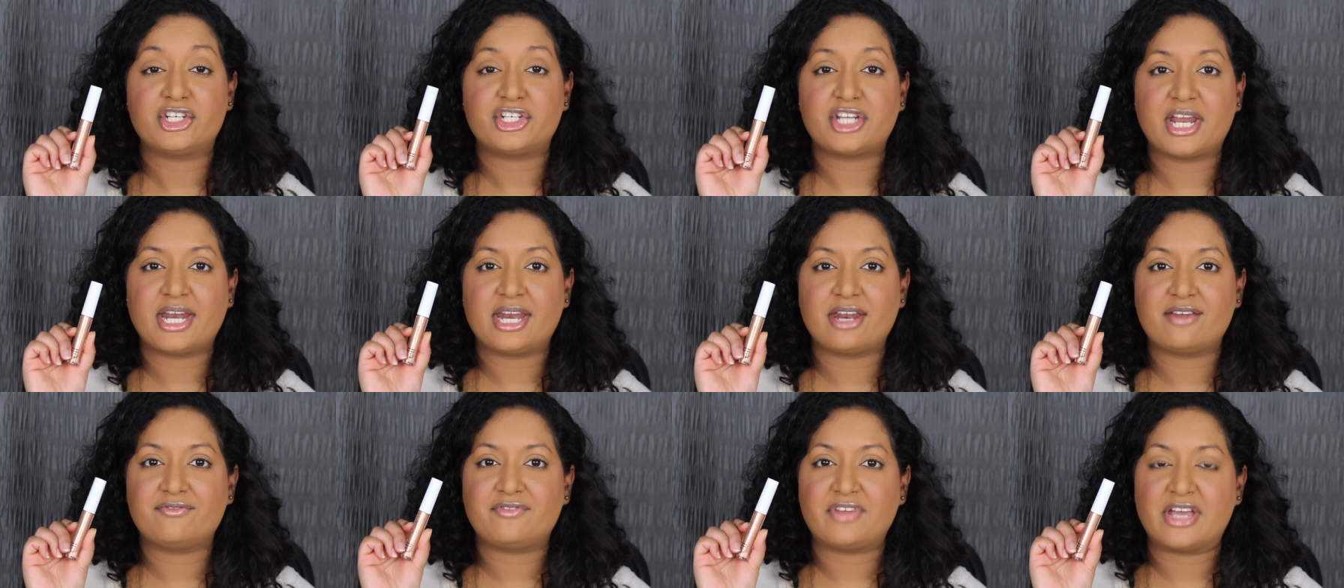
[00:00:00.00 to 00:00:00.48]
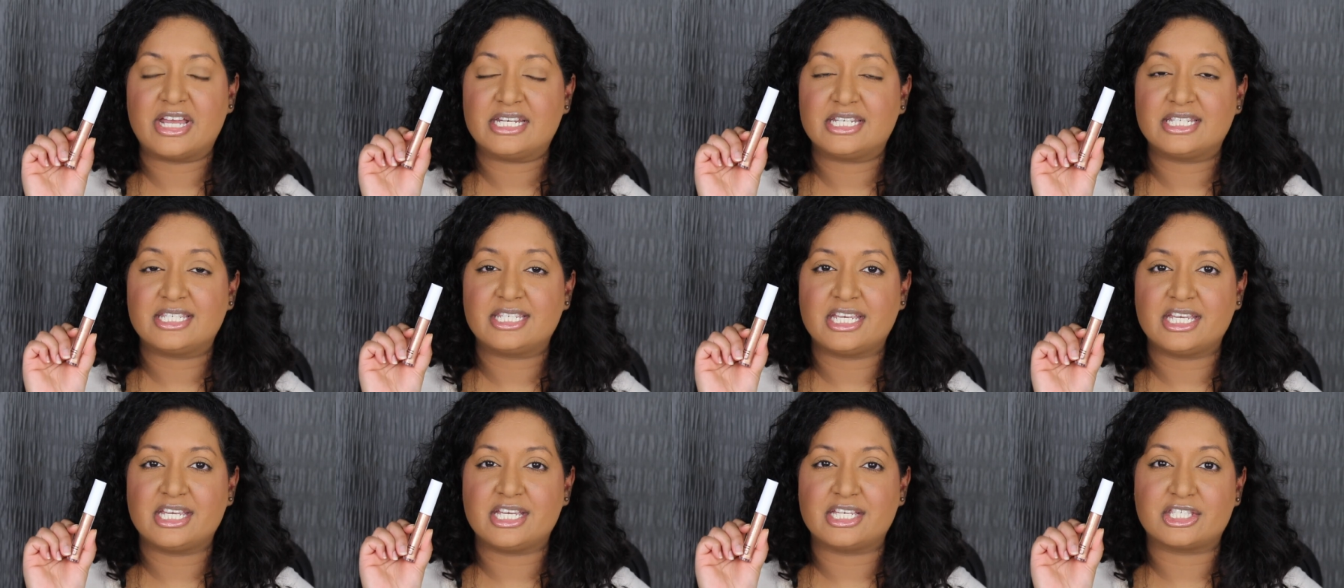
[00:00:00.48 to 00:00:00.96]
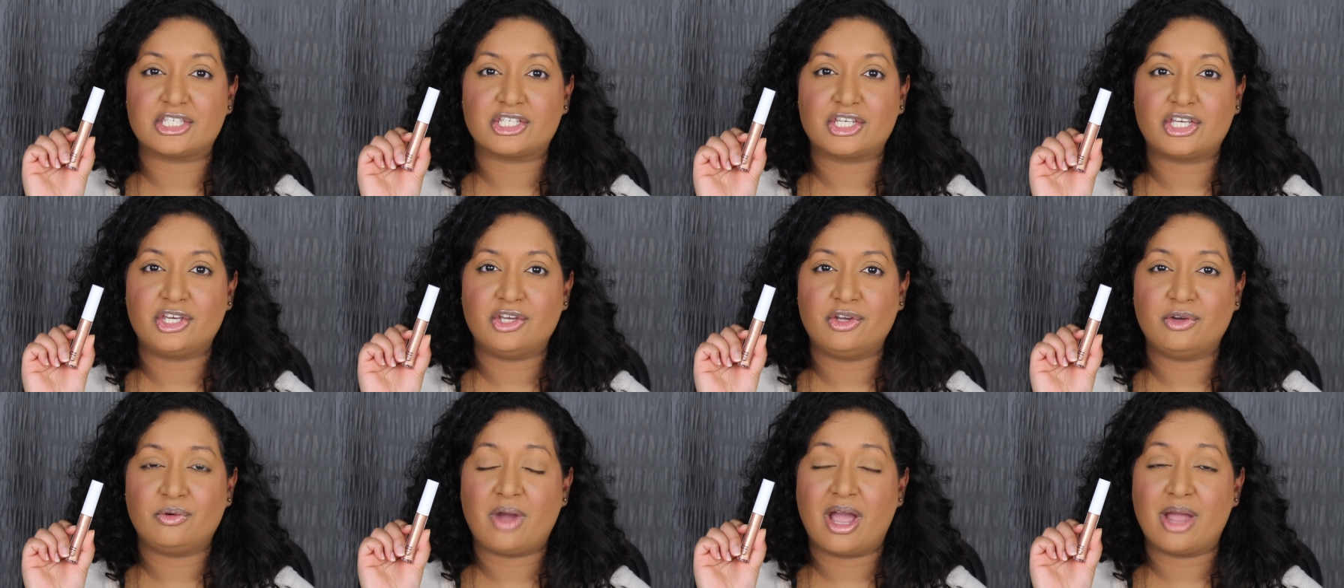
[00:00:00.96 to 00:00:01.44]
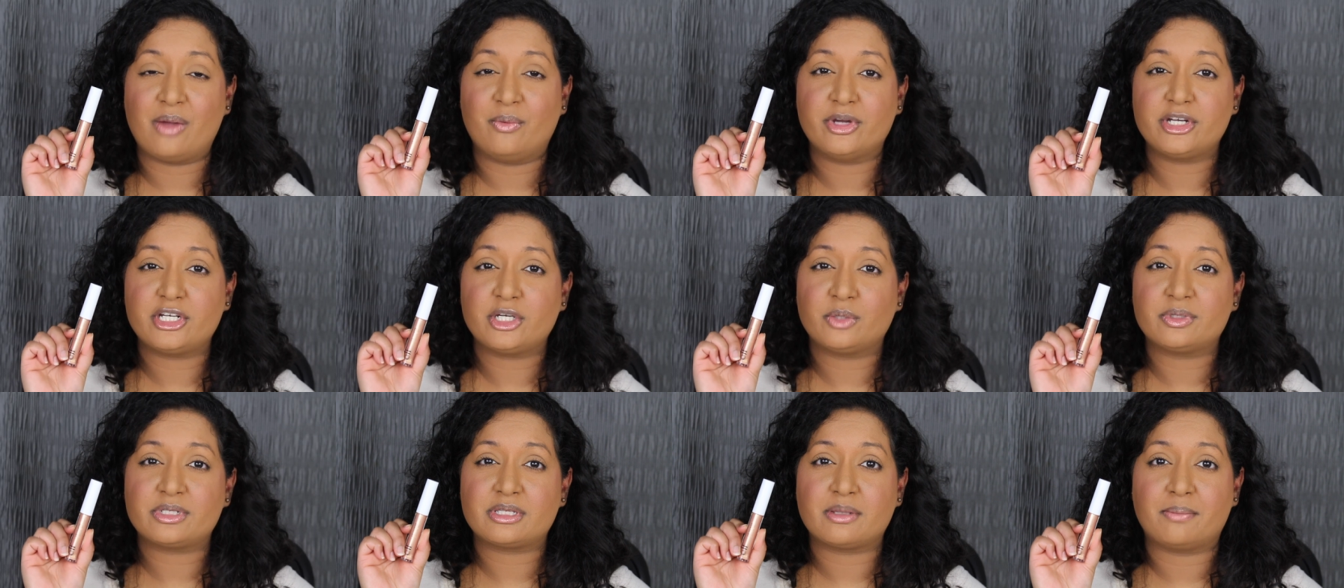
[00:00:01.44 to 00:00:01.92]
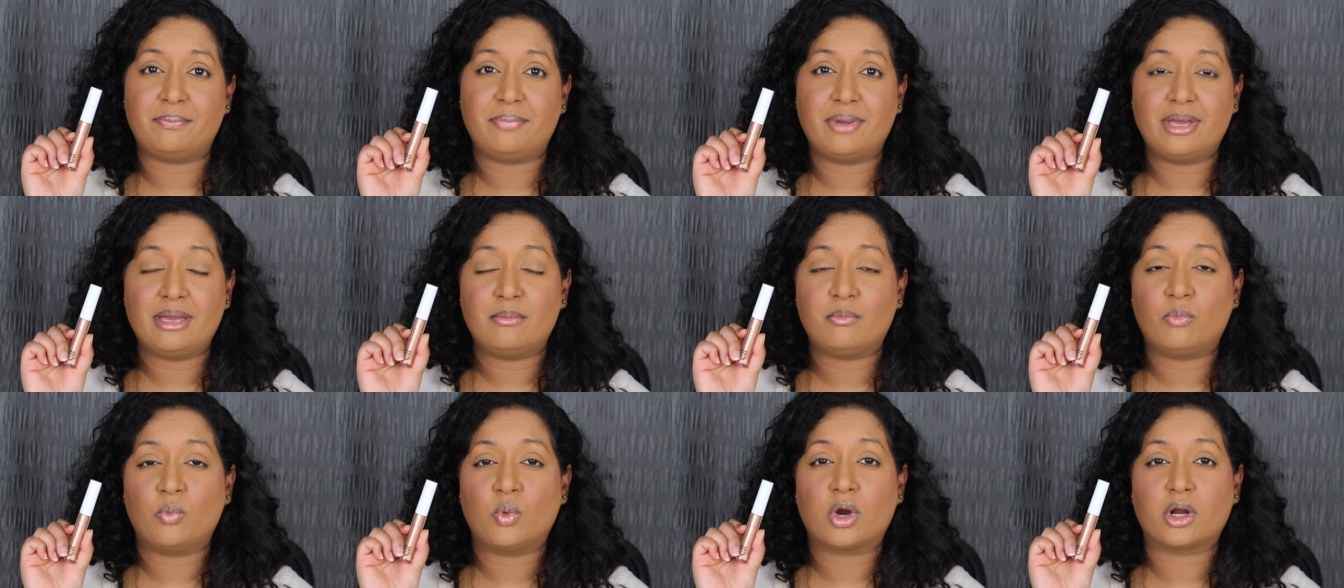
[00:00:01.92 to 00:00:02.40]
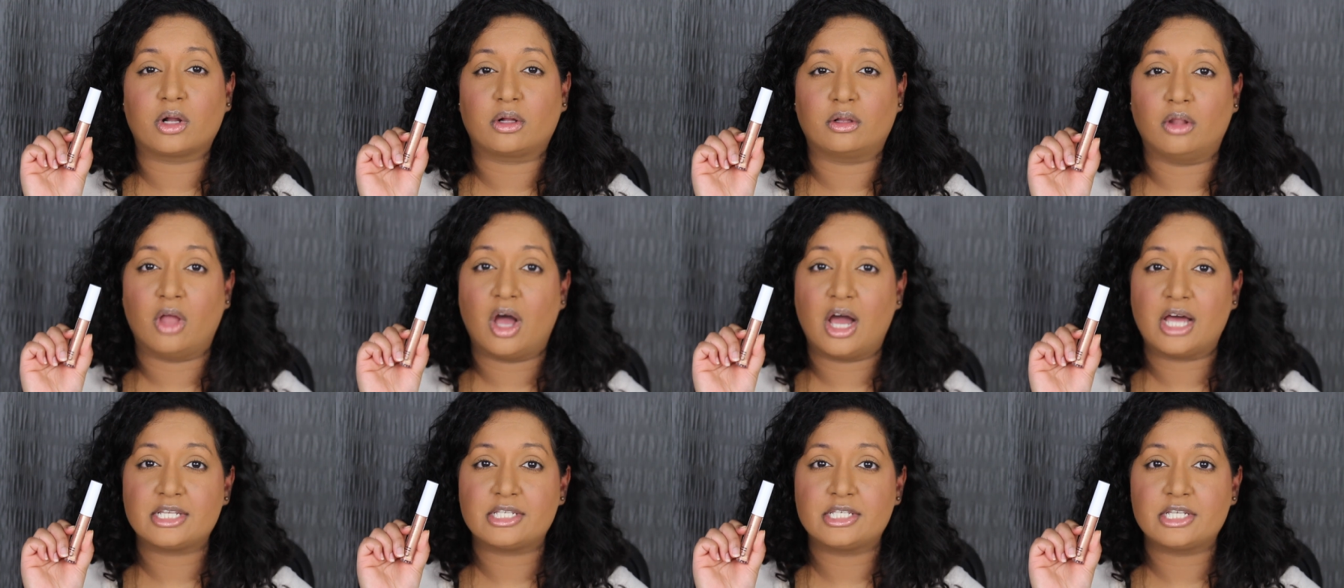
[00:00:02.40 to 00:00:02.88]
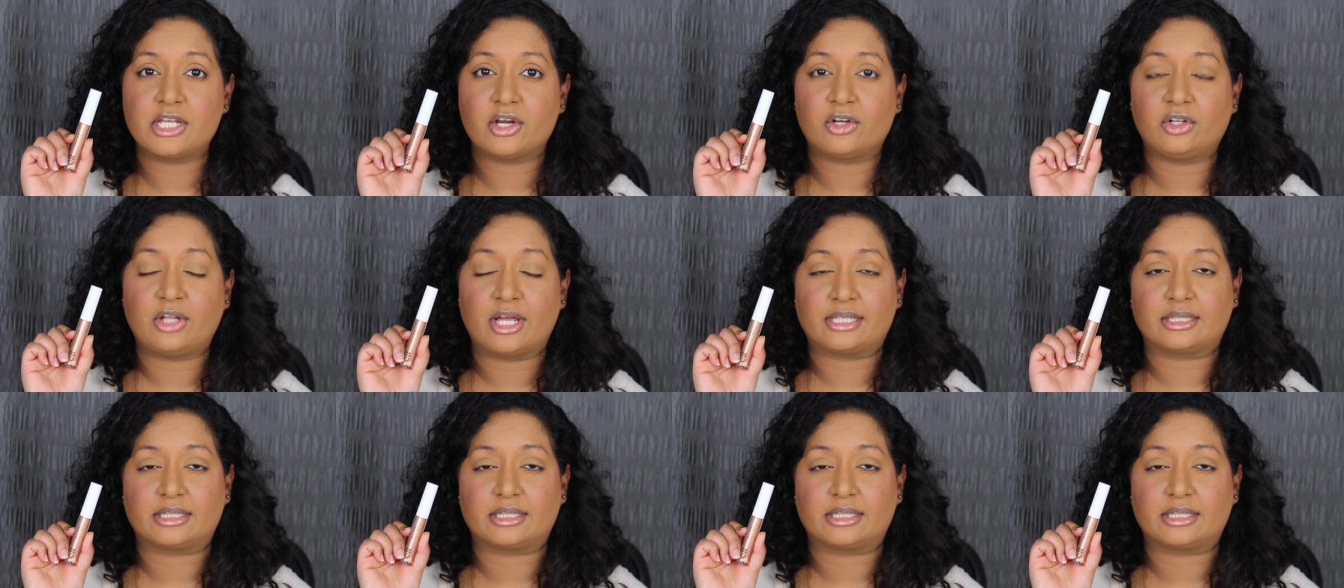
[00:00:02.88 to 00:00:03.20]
shade in Fantasy is cute. I wish it was a bit more glossier,